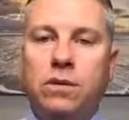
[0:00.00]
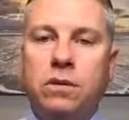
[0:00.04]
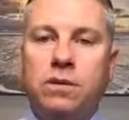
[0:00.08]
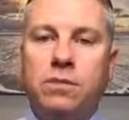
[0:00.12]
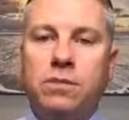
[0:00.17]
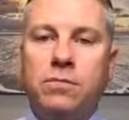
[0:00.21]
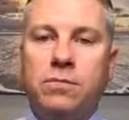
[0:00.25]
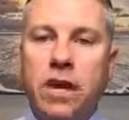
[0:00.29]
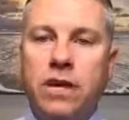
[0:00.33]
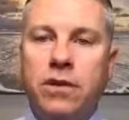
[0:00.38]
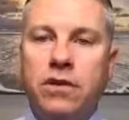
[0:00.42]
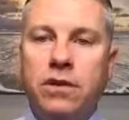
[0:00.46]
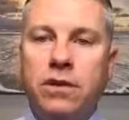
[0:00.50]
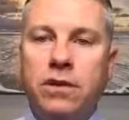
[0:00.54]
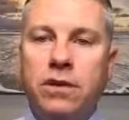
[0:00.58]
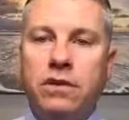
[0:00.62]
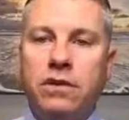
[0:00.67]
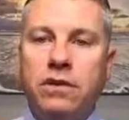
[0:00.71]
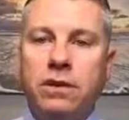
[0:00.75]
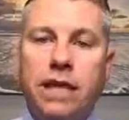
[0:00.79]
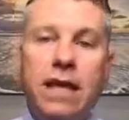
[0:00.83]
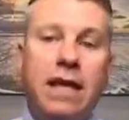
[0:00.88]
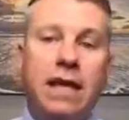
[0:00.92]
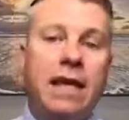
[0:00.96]

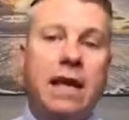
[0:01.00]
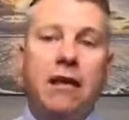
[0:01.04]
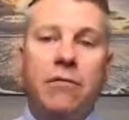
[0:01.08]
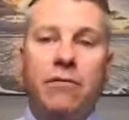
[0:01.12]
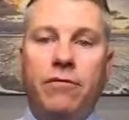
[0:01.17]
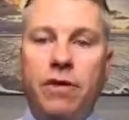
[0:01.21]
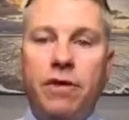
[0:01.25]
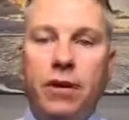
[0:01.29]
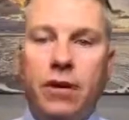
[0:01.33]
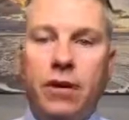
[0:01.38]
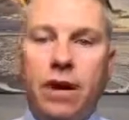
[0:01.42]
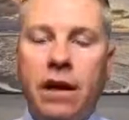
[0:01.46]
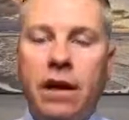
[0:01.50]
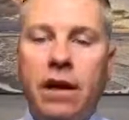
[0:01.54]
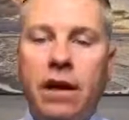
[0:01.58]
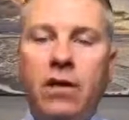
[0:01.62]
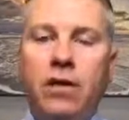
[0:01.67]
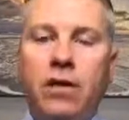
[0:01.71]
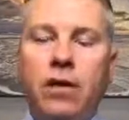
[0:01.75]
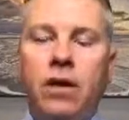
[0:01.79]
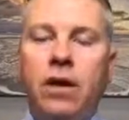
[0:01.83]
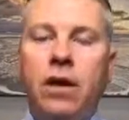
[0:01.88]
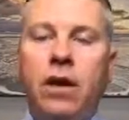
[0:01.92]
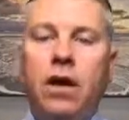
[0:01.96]
specialist and they can't figure it out
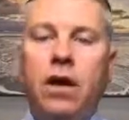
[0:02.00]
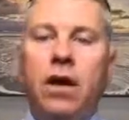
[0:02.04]
either.